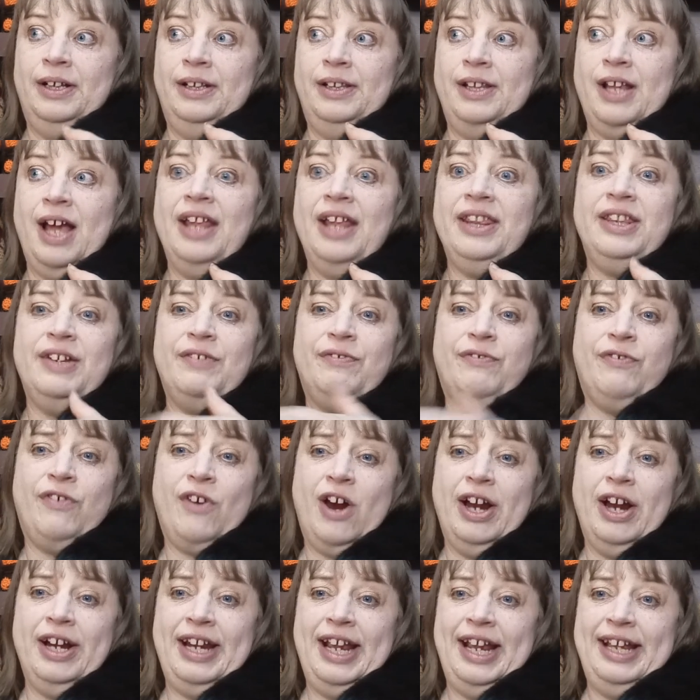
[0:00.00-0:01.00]
not the
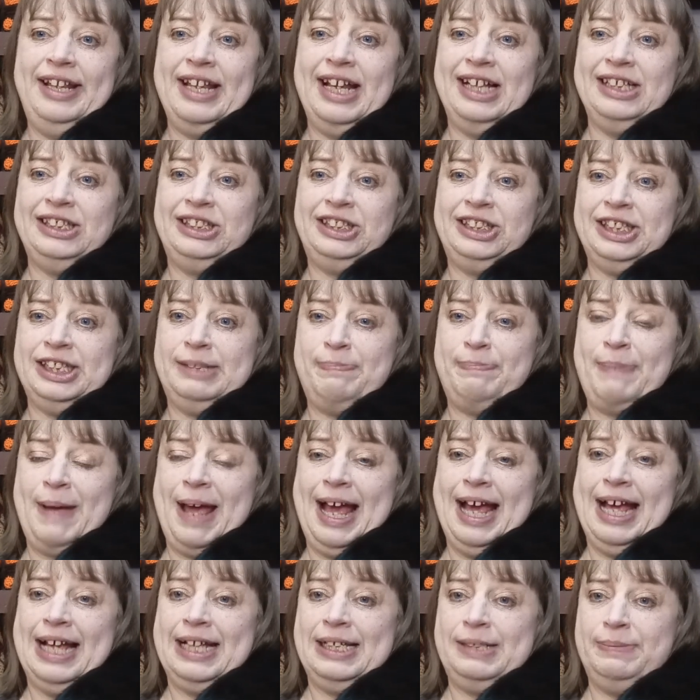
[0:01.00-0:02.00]
Friday that just
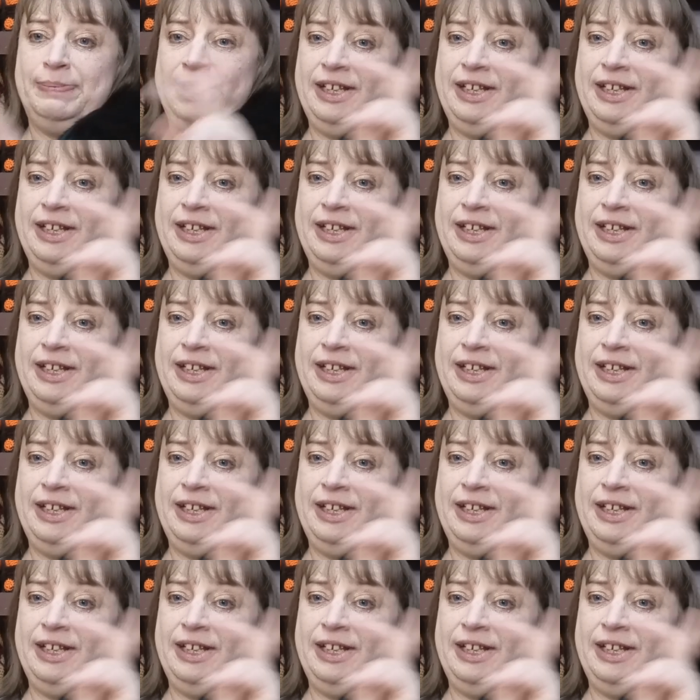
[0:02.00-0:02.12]
passed,